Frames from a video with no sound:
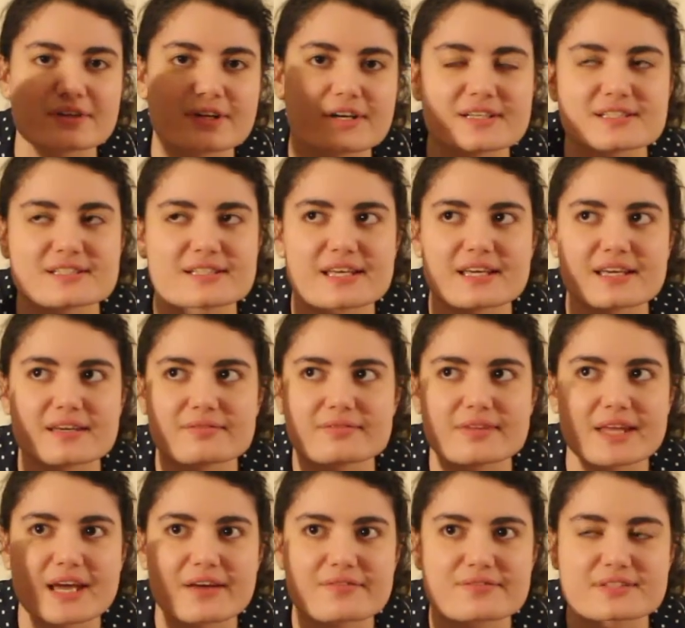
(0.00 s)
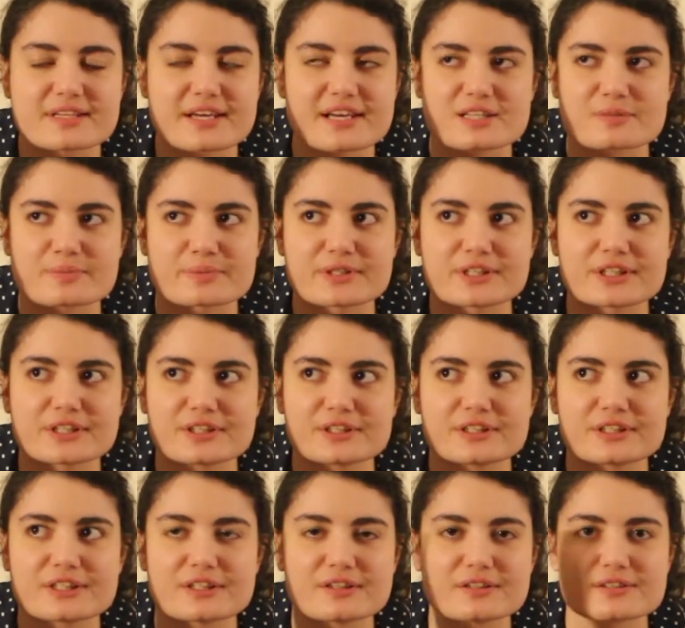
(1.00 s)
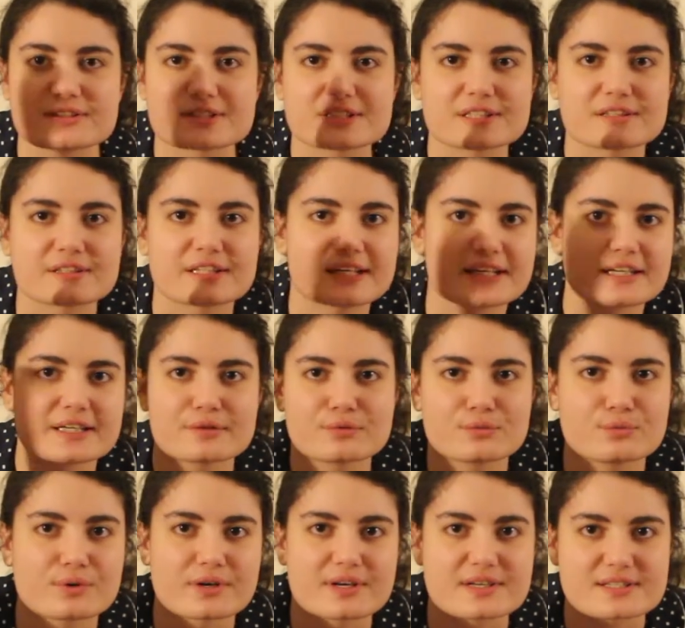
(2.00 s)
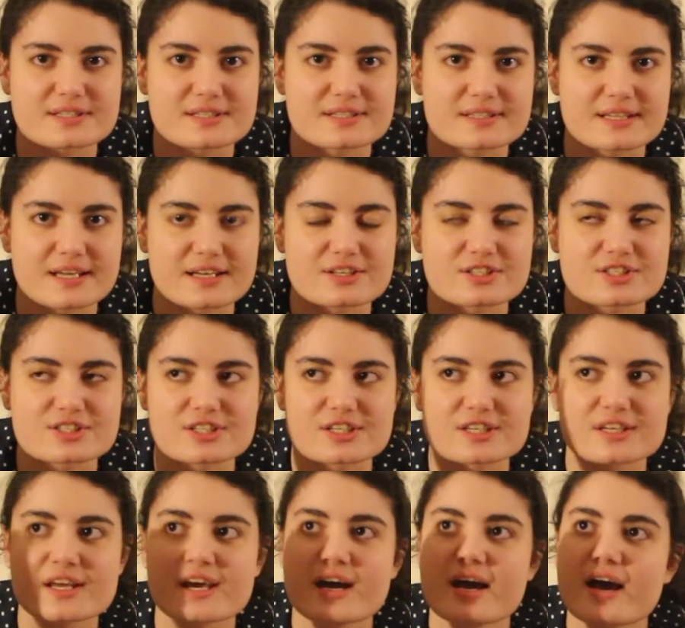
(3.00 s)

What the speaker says: because they have sex pretty early on, so like where's the tension?